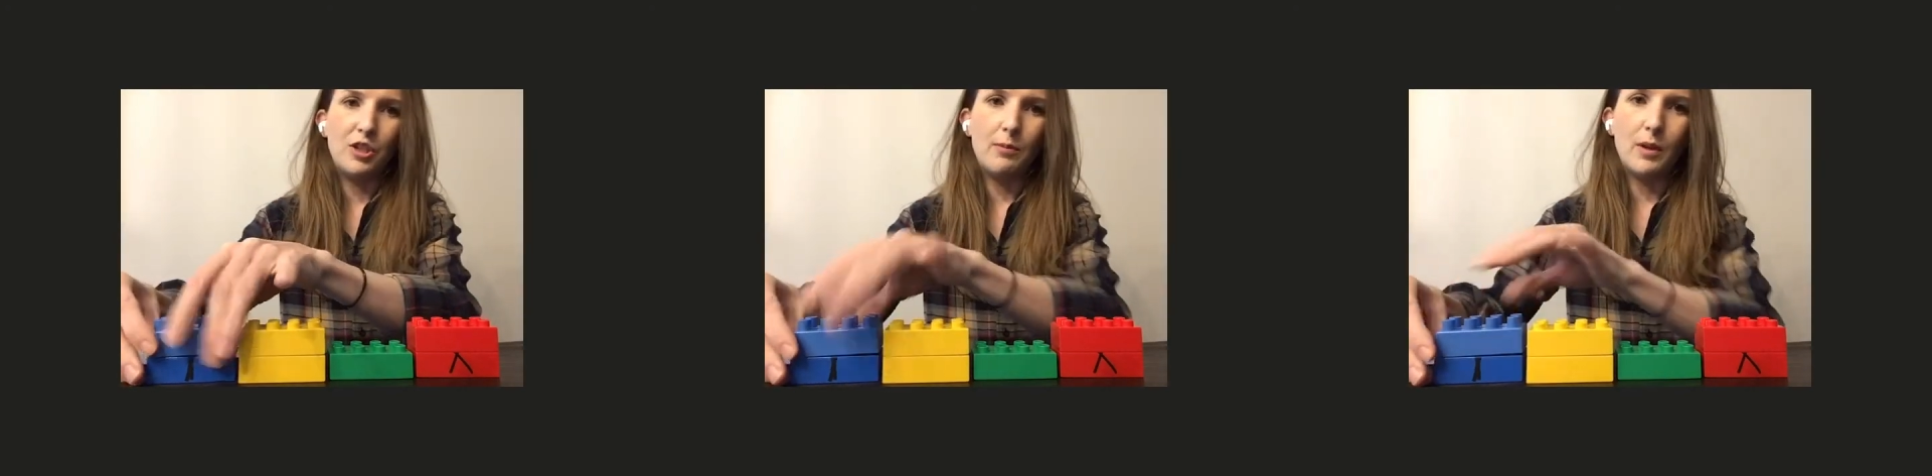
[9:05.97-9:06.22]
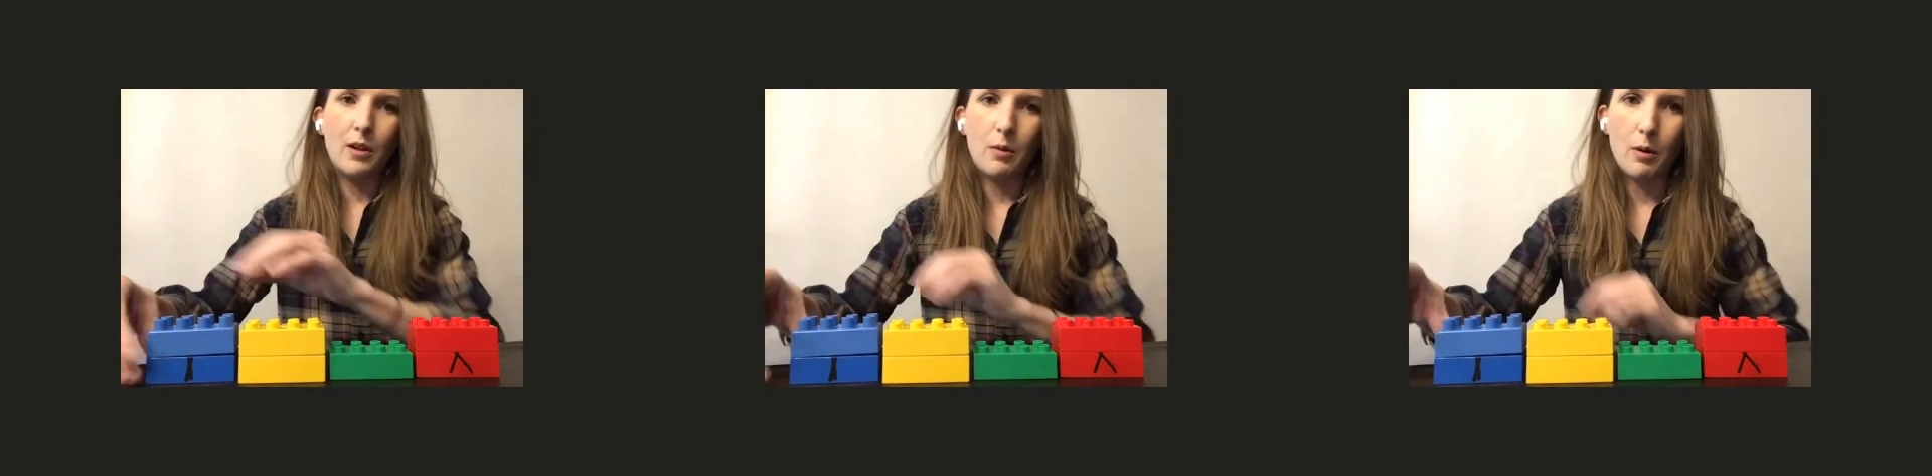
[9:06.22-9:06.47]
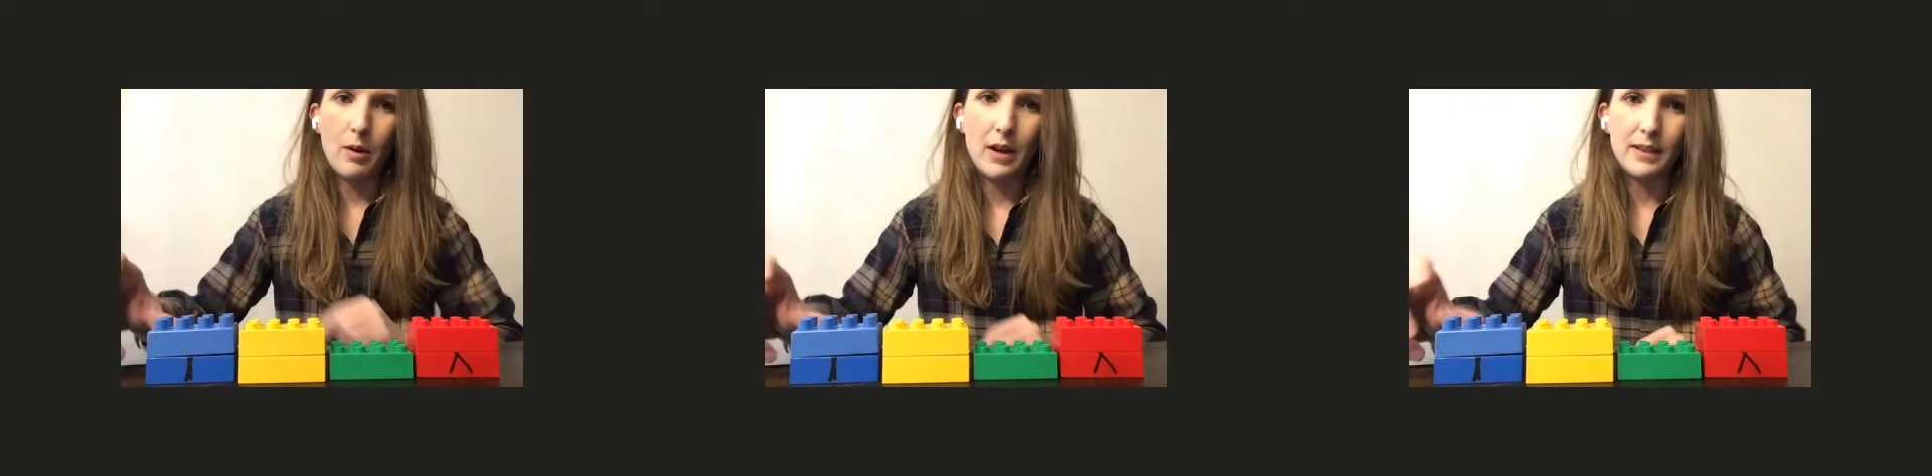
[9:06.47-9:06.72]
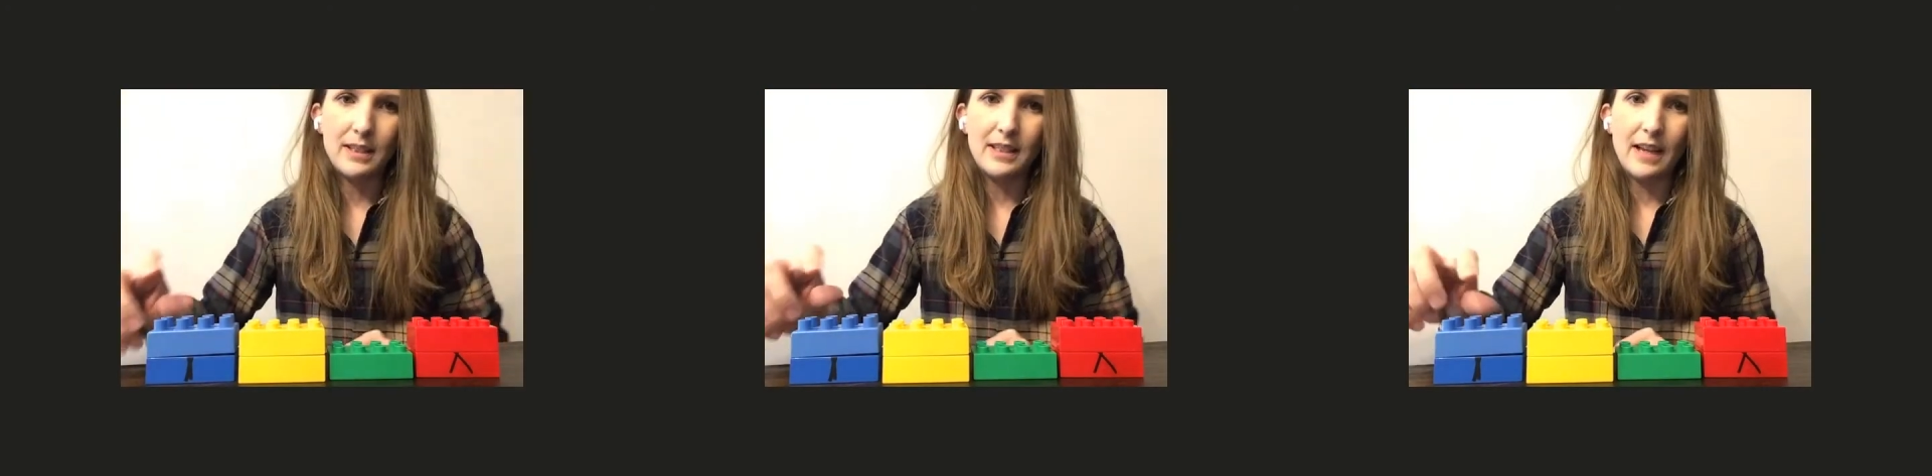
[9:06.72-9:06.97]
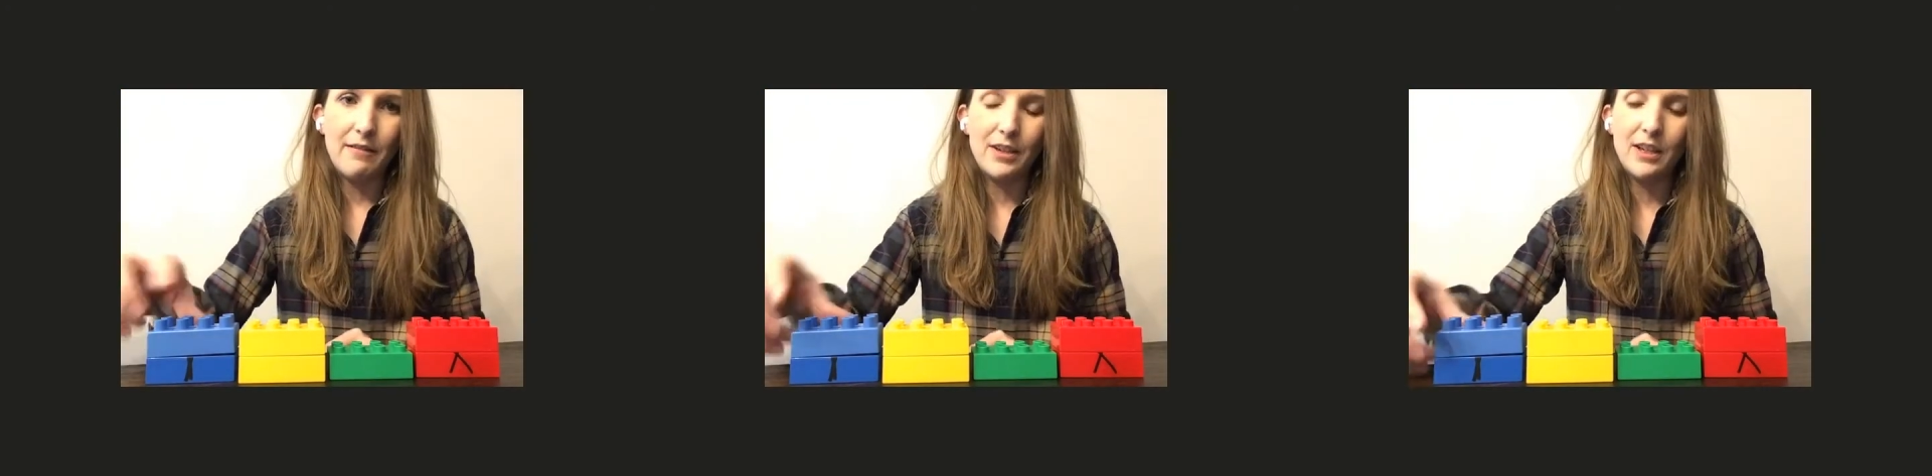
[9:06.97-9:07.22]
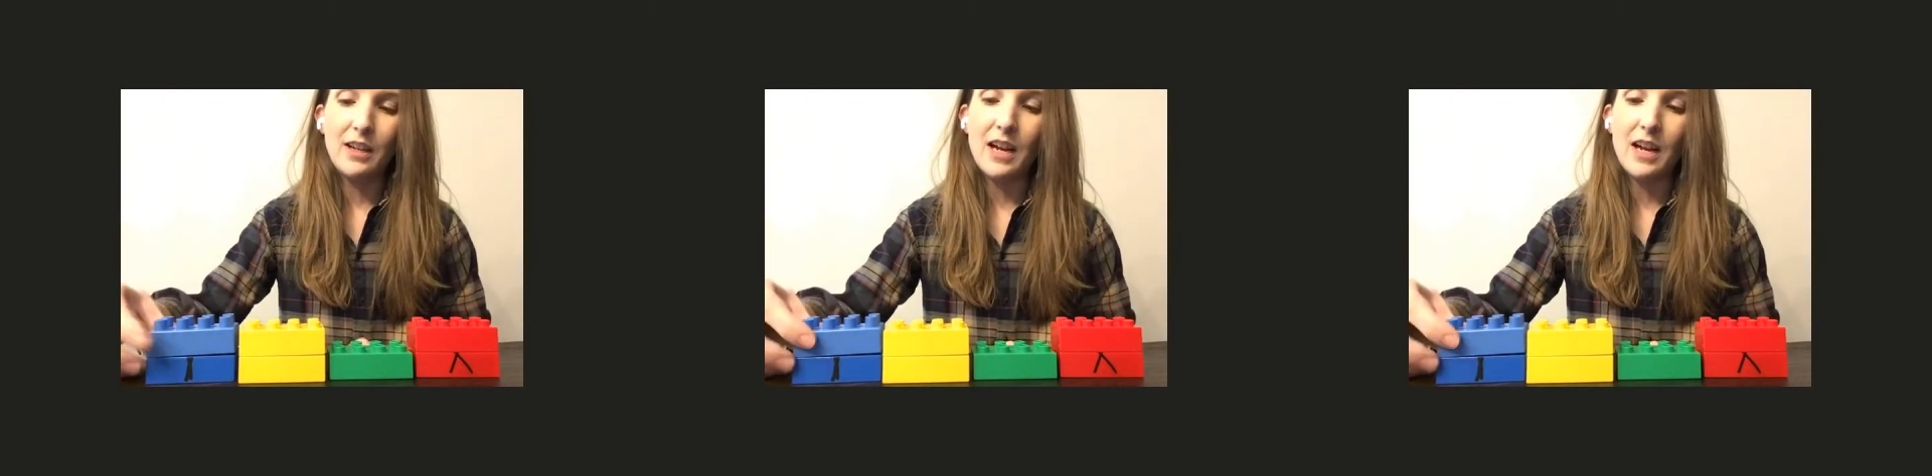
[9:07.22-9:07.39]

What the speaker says: number, what are we on? 7.